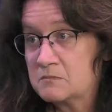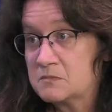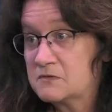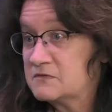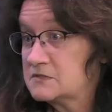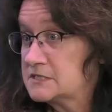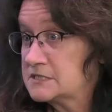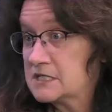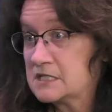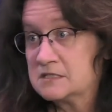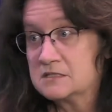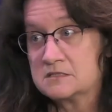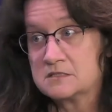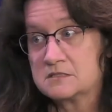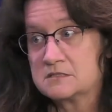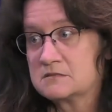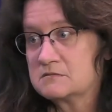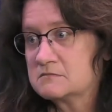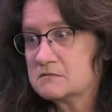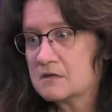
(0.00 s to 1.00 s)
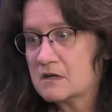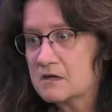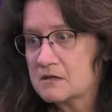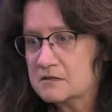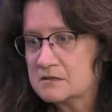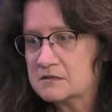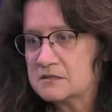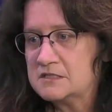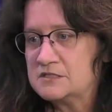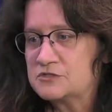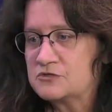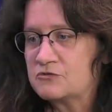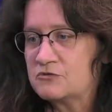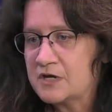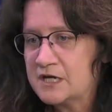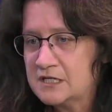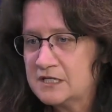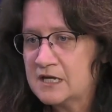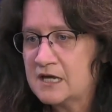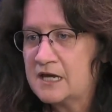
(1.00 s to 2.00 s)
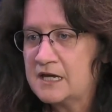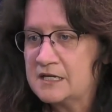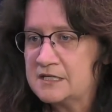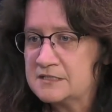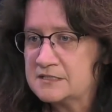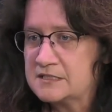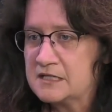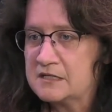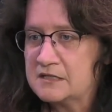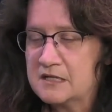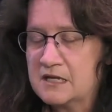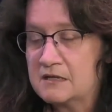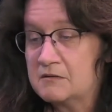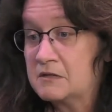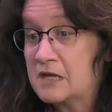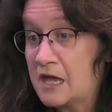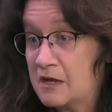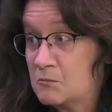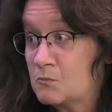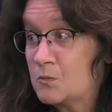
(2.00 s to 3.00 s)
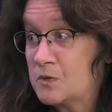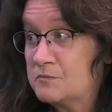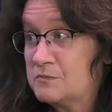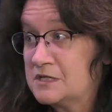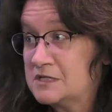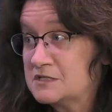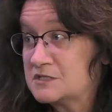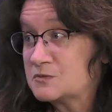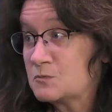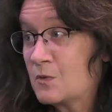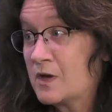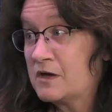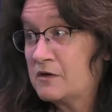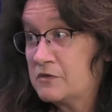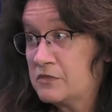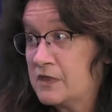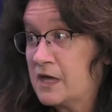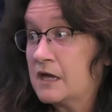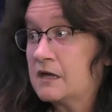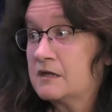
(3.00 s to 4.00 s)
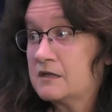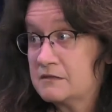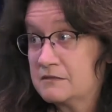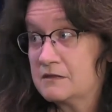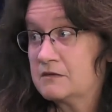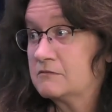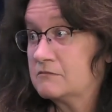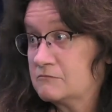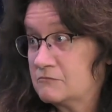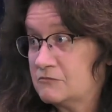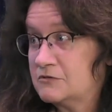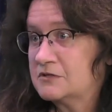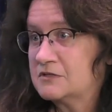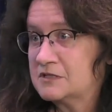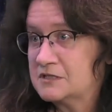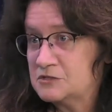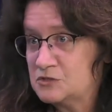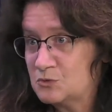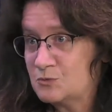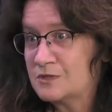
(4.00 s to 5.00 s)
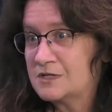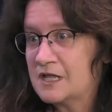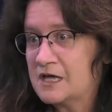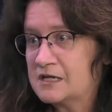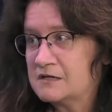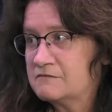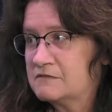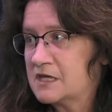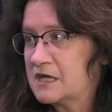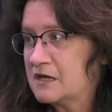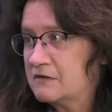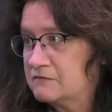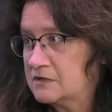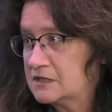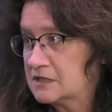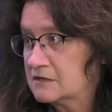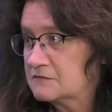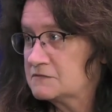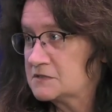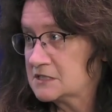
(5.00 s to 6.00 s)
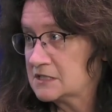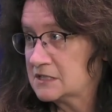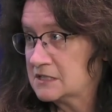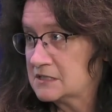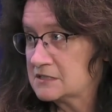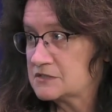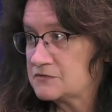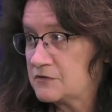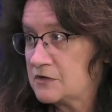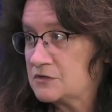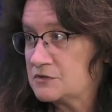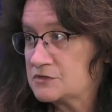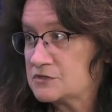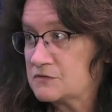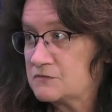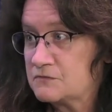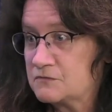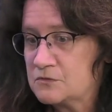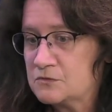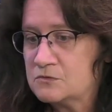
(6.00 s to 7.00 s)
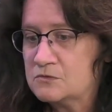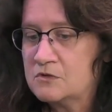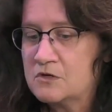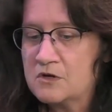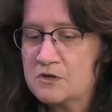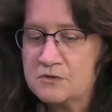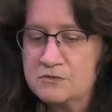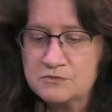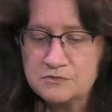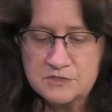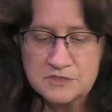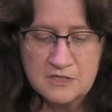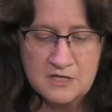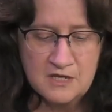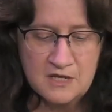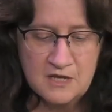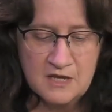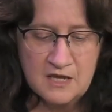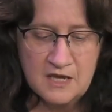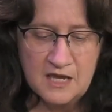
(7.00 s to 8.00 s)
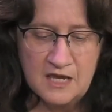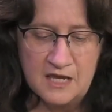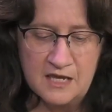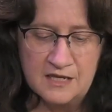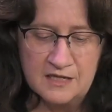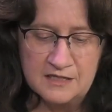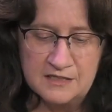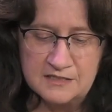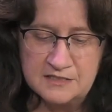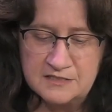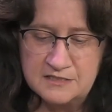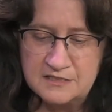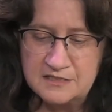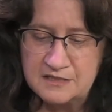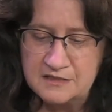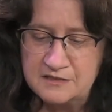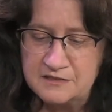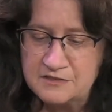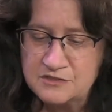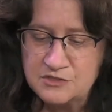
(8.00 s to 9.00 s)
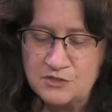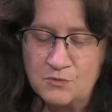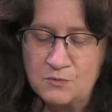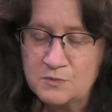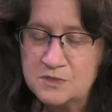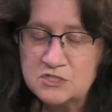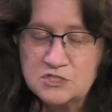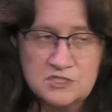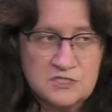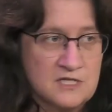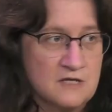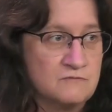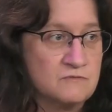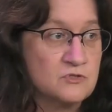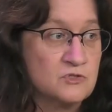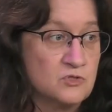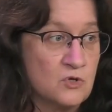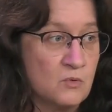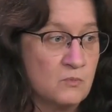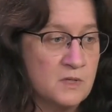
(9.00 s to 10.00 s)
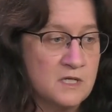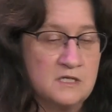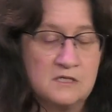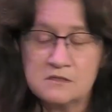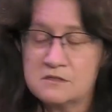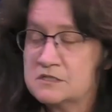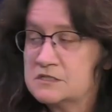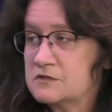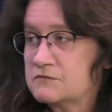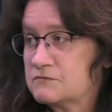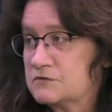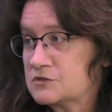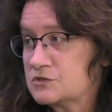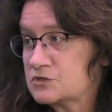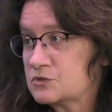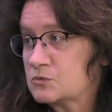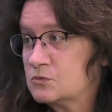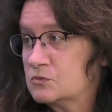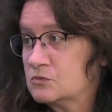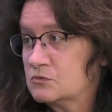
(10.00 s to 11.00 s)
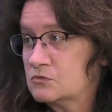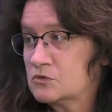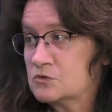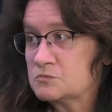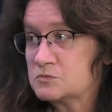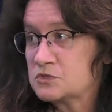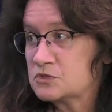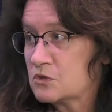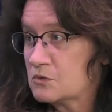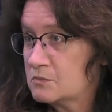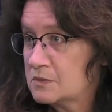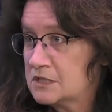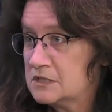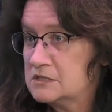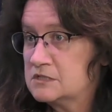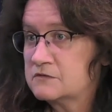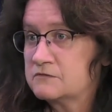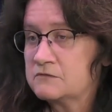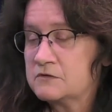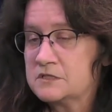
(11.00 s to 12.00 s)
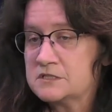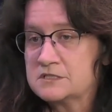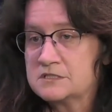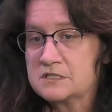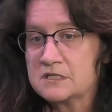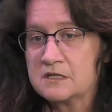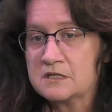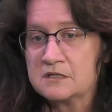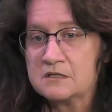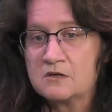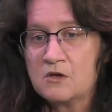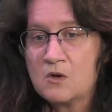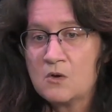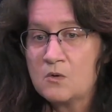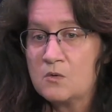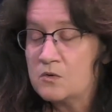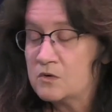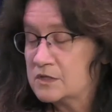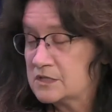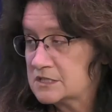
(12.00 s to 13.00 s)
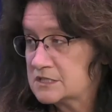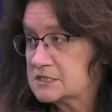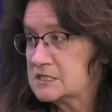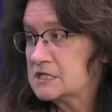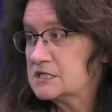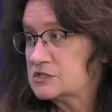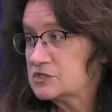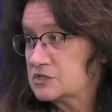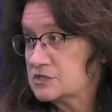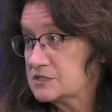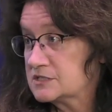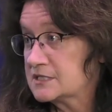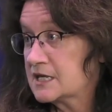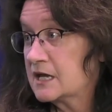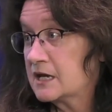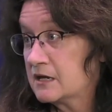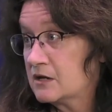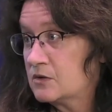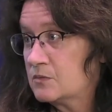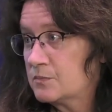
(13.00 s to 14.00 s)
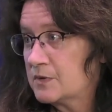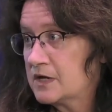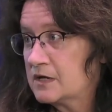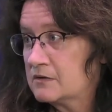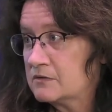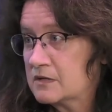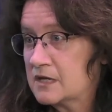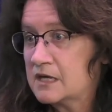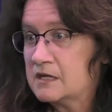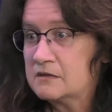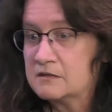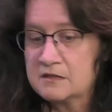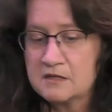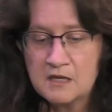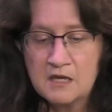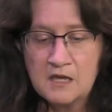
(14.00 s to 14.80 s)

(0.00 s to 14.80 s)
sends these great guys that and, and women as well that that really do a lot of the heavy lifting as far as the food goes and uh, so we just have so many of the different school groups, so many different uh, organizations that help out. And